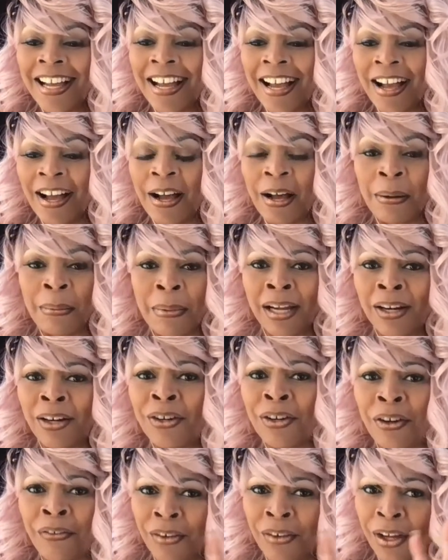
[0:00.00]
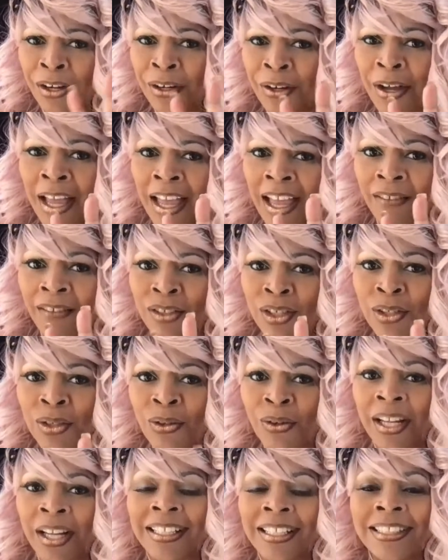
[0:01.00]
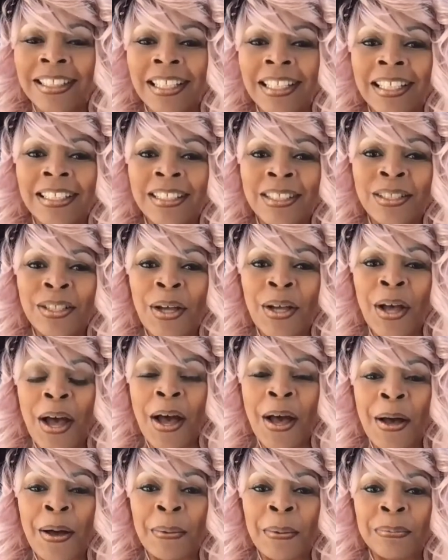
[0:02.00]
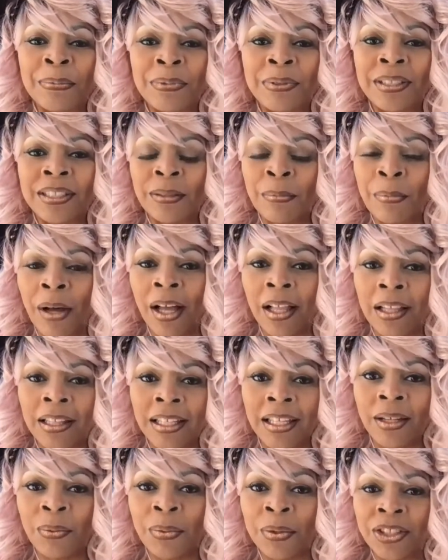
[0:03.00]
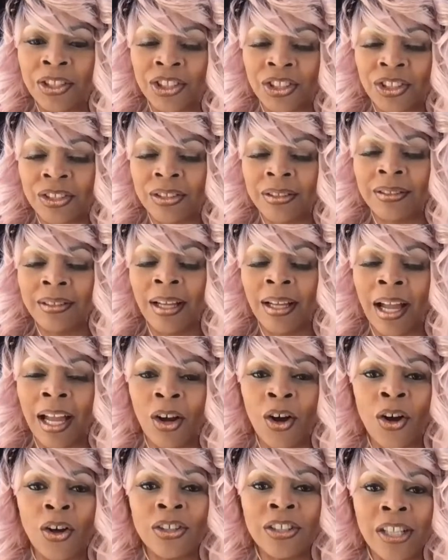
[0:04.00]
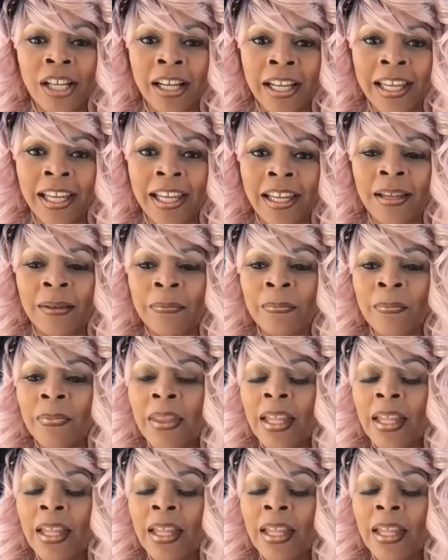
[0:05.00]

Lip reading: I don't know if y'all know, I have two grandsons, Sabali, which I call Nugget,